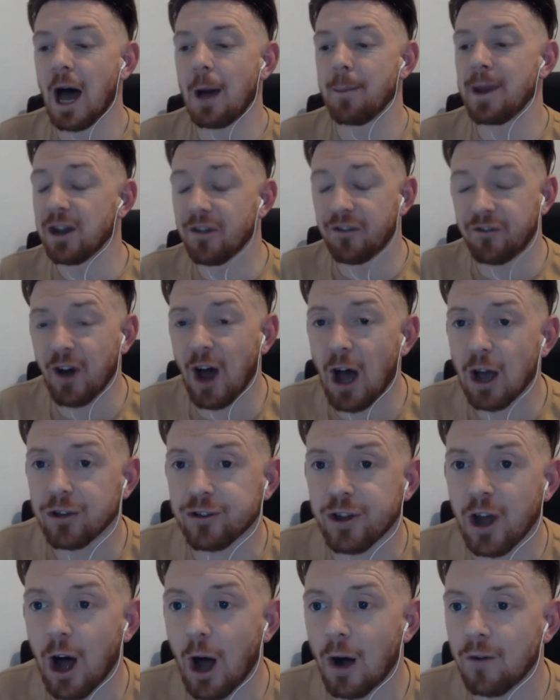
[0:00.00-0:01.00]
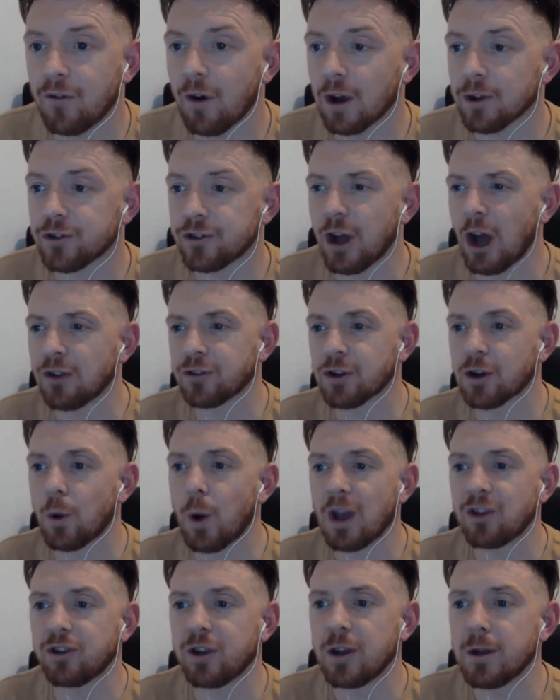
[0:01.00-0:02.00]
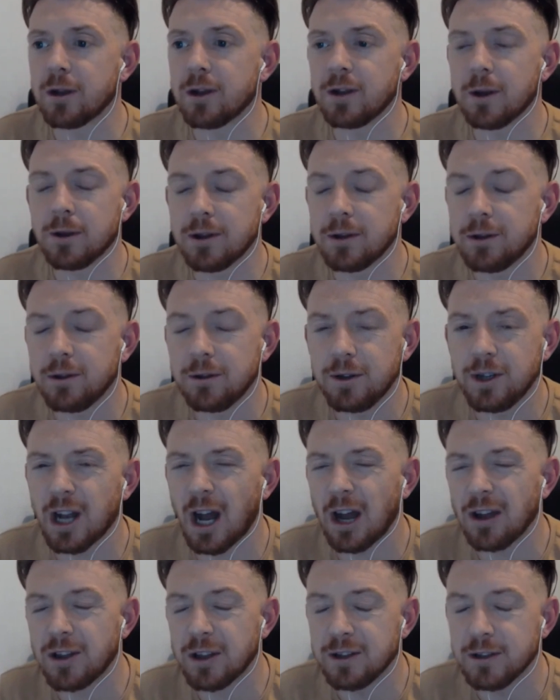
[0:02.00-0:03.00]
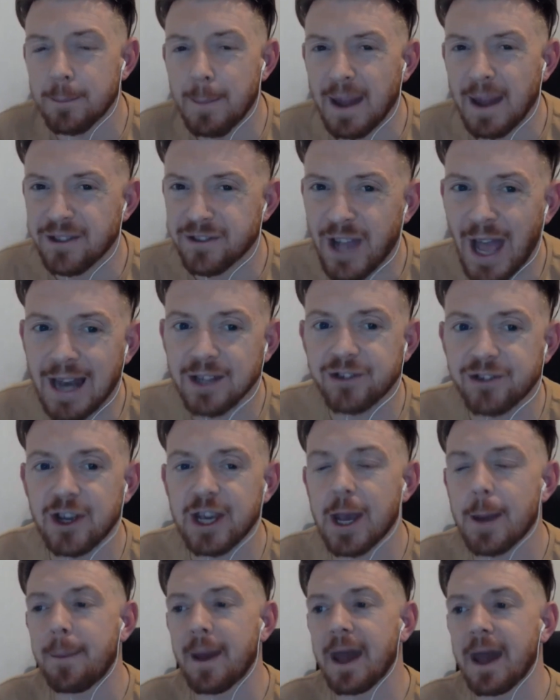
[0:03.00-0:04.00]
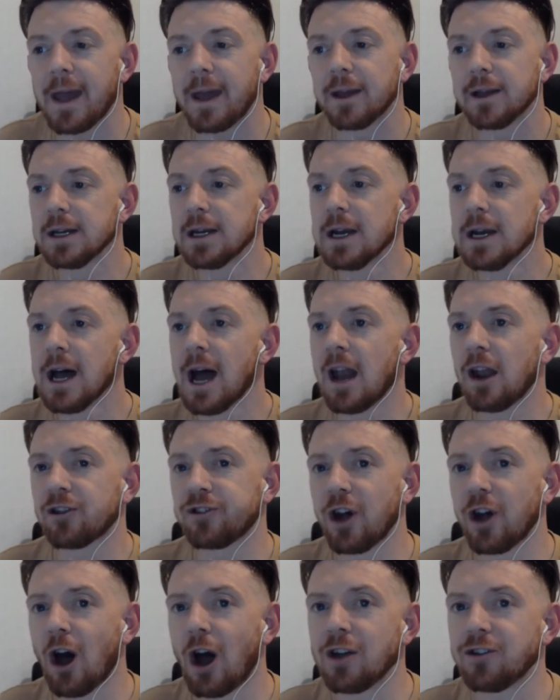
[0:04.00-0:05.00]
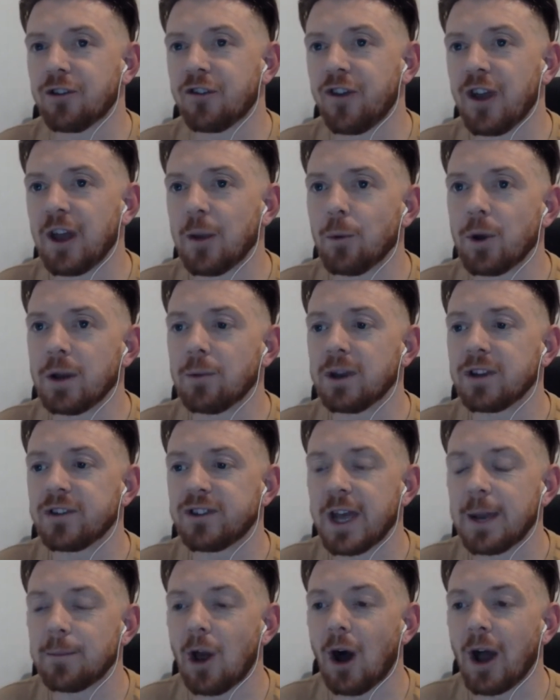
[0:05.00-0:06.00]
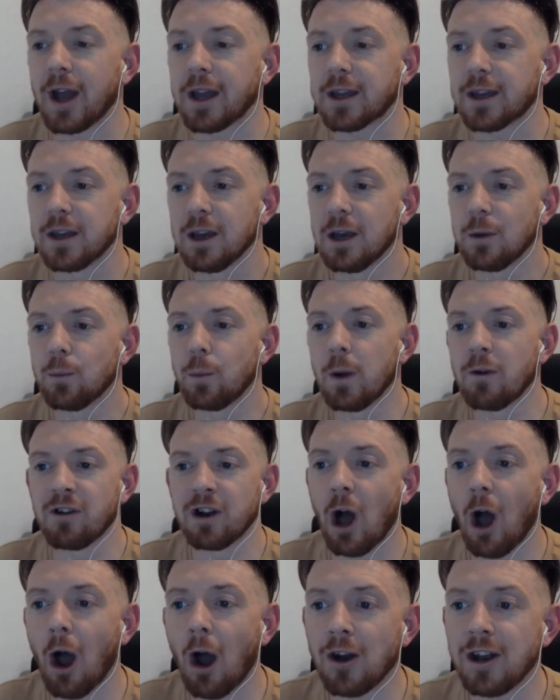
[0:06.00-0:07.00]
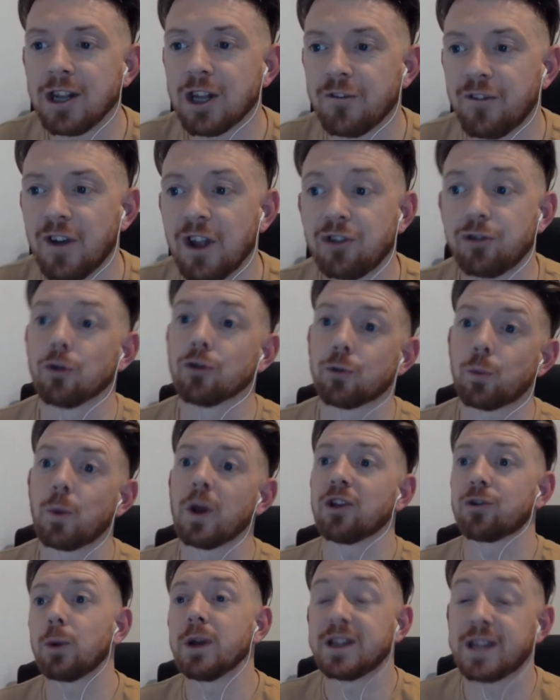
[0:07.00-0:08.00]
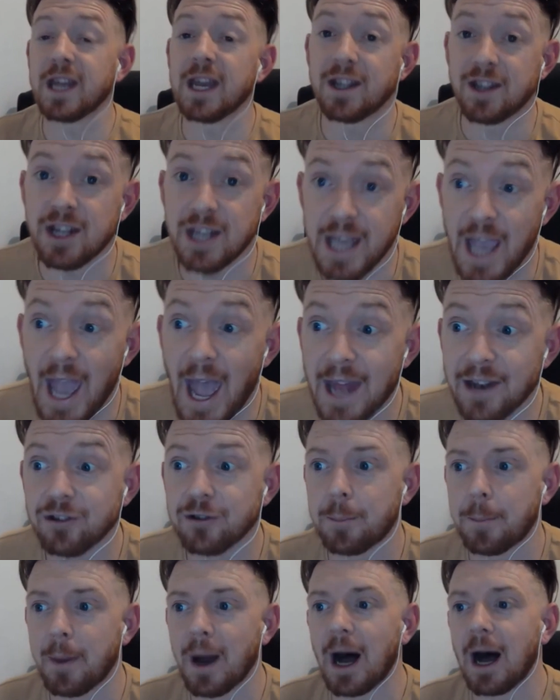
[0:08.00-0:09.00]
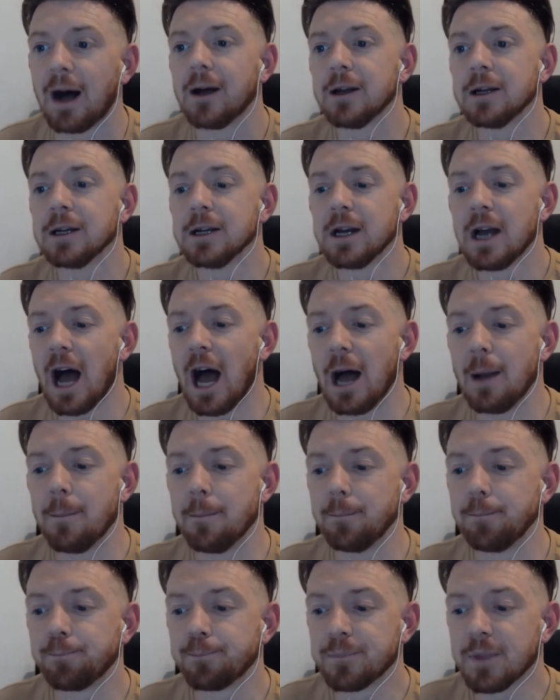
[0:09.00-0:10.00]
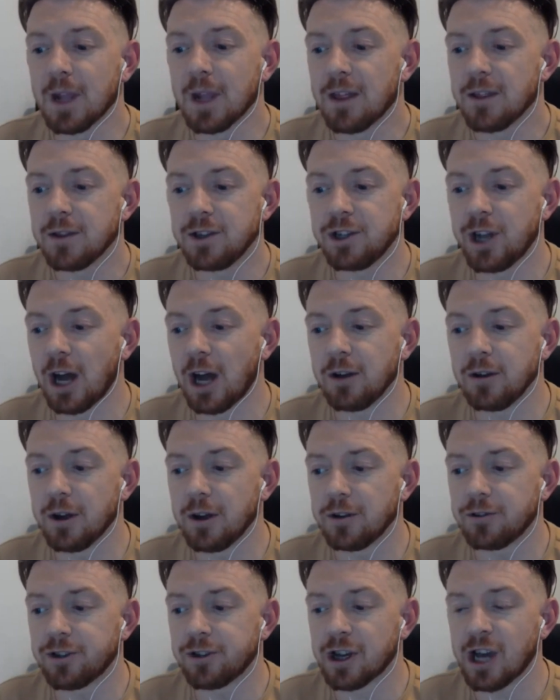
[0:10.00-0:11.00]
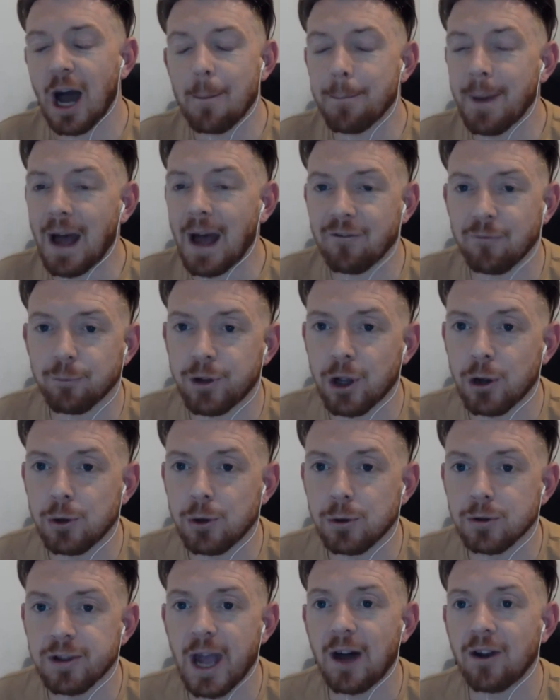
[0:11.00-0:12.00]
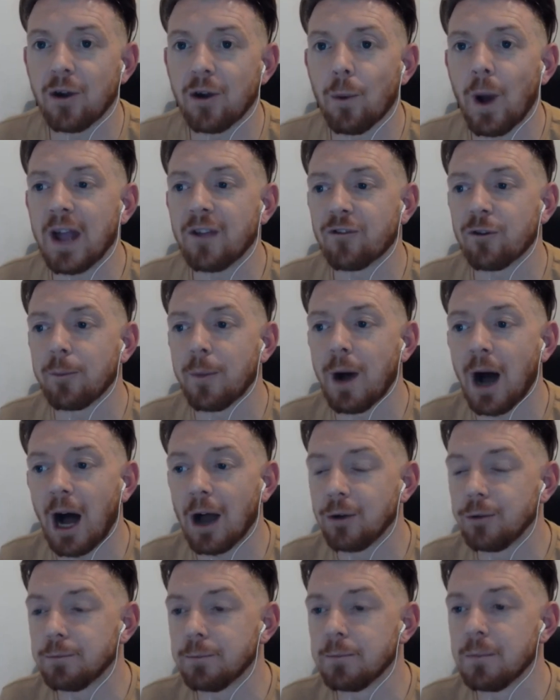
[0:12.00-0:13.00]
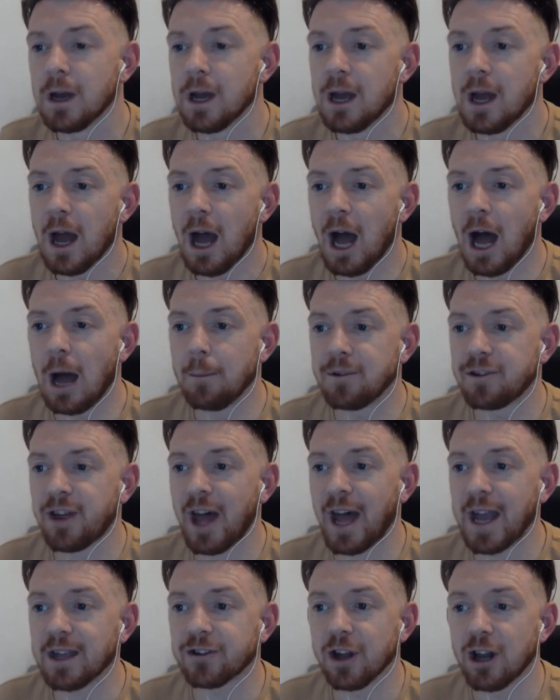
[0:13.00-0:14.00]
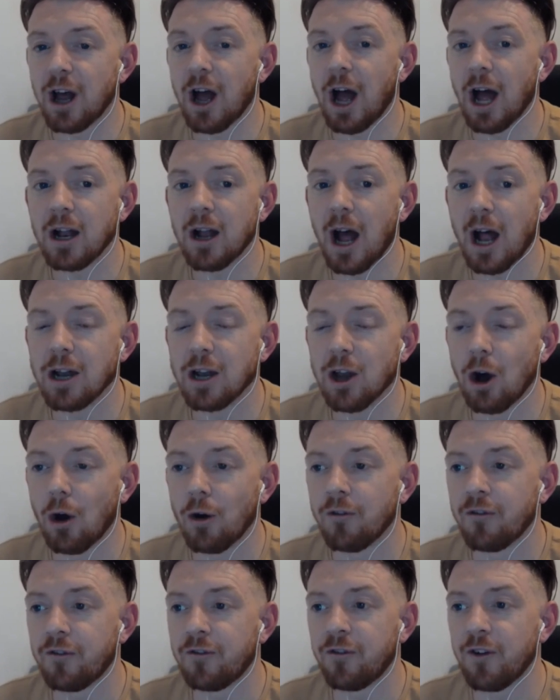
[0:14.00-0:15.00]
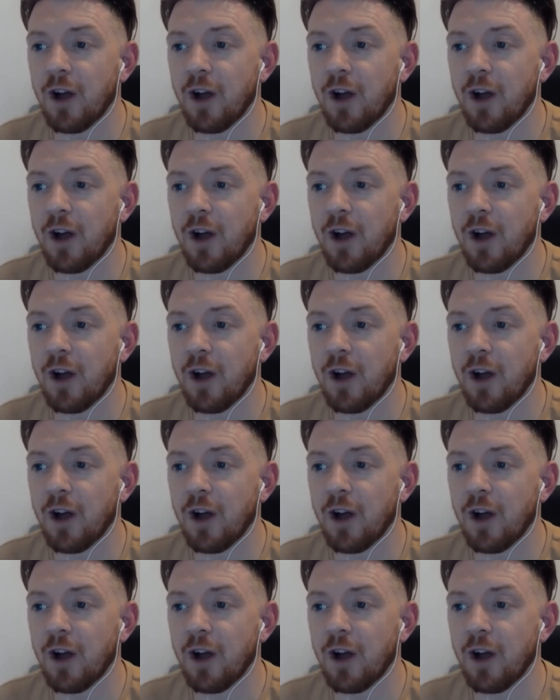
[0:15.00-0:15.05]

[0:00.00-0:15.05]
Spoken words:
In the first half, I was starting to question the mentality a bit. And I was starting to think we seem like we rely on individuals, which we did in the end. But, to come back from 2-0 down away from home, takes a lot of